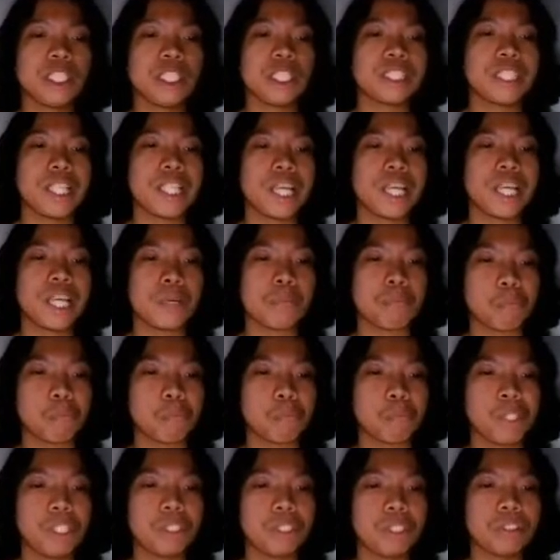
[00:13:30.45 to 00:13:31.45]
based on
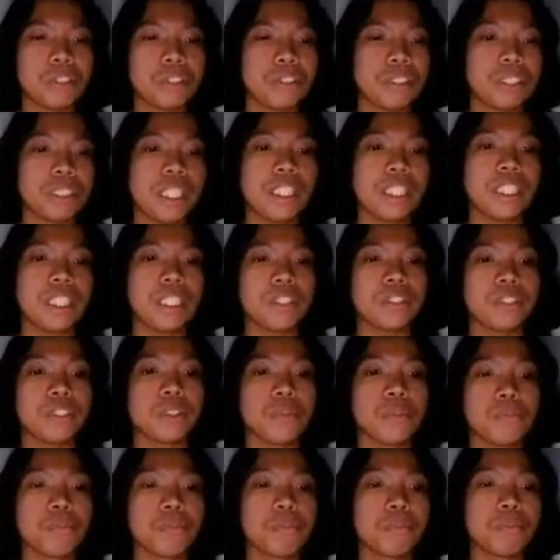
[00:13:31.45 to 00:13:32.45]
the
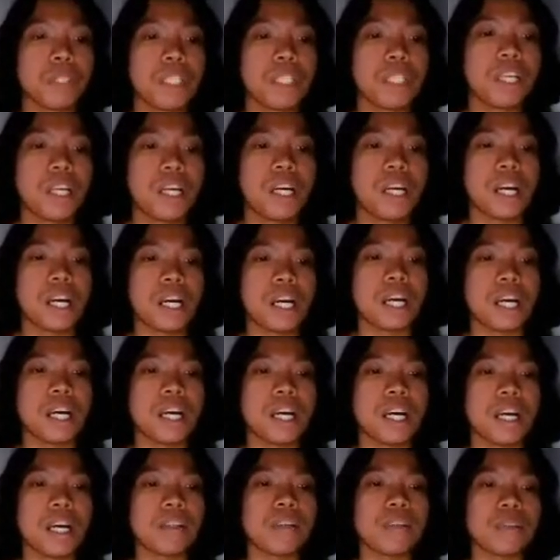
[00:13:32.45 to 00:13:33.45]
number of
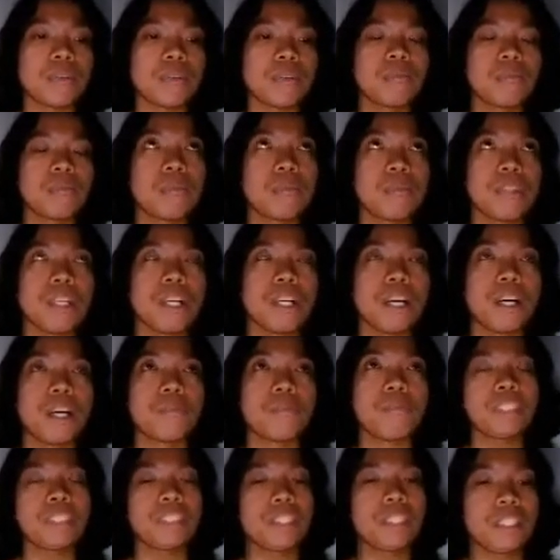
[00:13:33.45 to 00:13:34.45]
messages in the SQS queue.